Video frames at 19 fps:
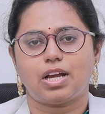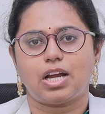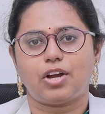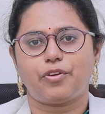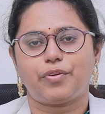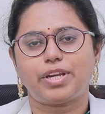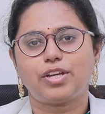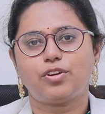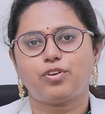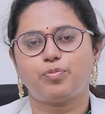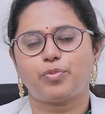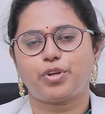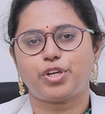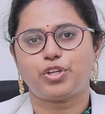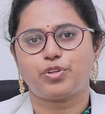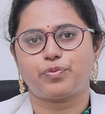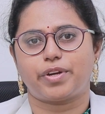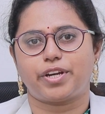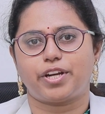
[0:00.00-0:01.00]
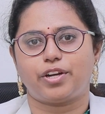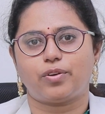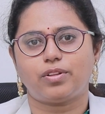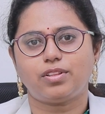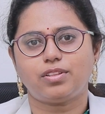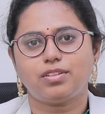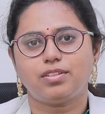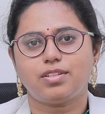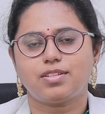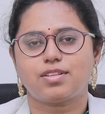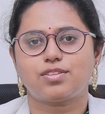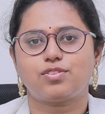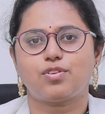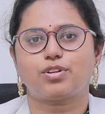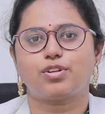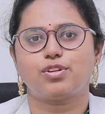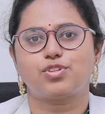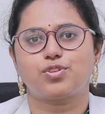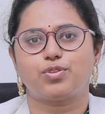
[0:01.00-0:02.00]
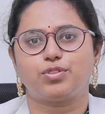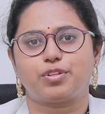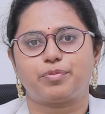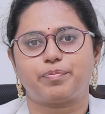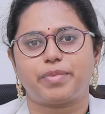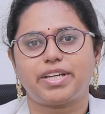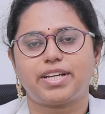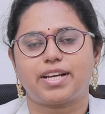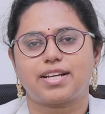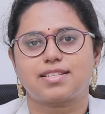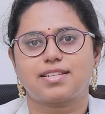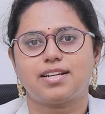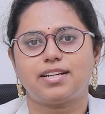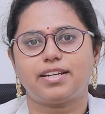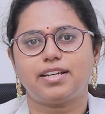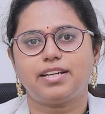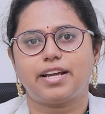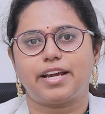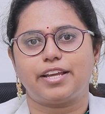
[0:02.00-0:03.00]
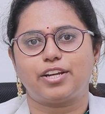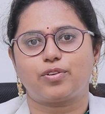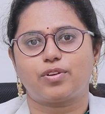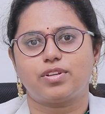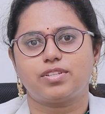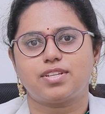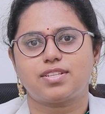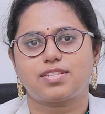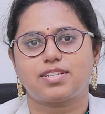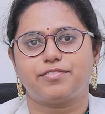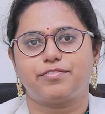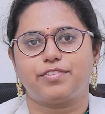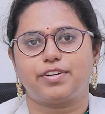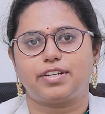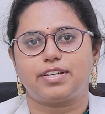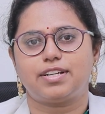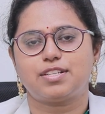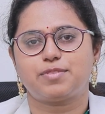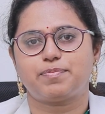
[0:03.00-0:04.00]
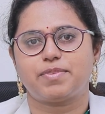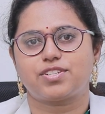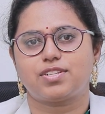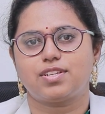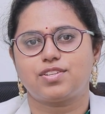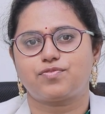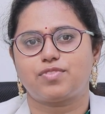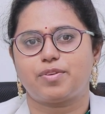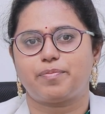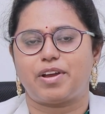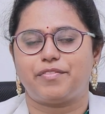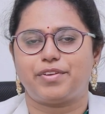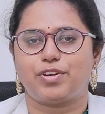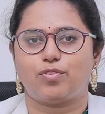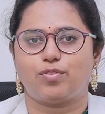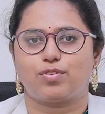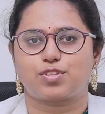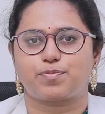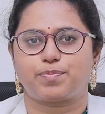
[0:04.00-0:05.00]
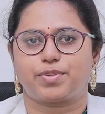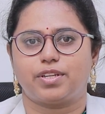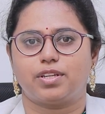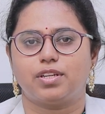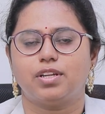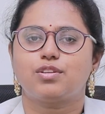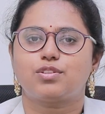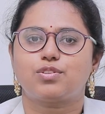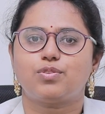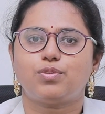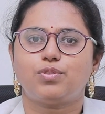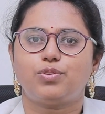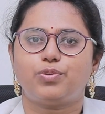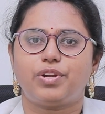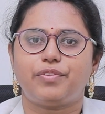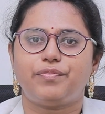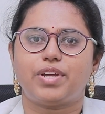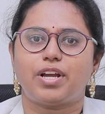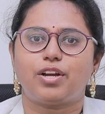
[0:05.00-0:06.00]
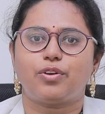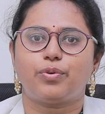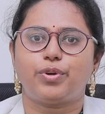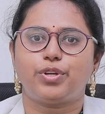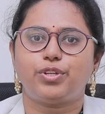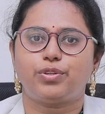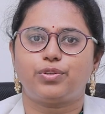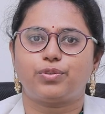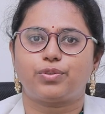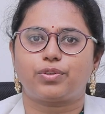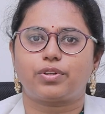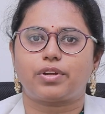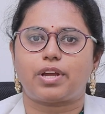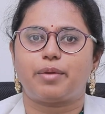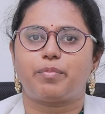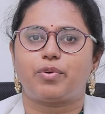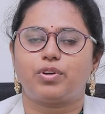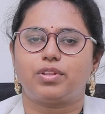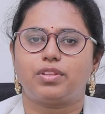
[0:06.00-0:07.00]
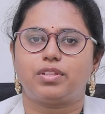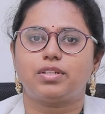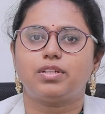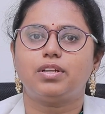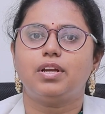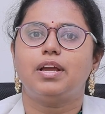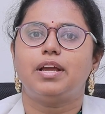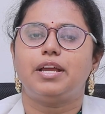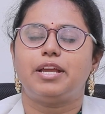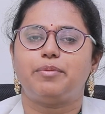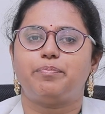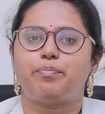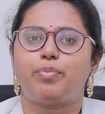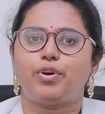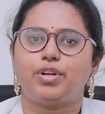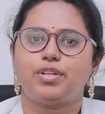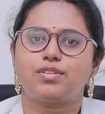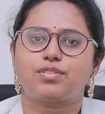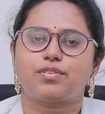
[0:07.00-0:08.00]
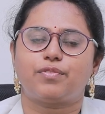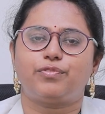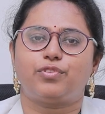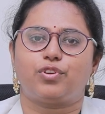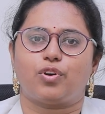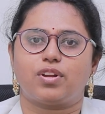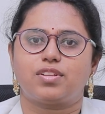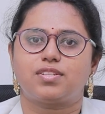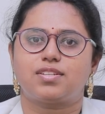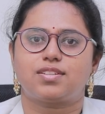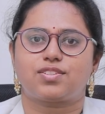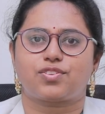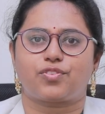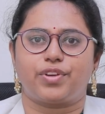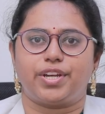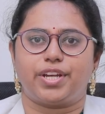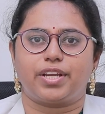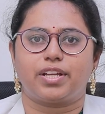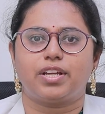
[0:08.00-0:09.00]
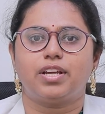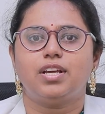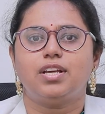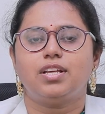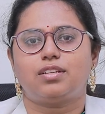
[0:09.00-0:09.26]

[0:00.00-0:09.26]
A very good morning to one and all. This is Dr. Jyotirmay, consultant gynecologist and fertility specialist from Avira Hospital. So today we are going to talk about the importance of torch screening.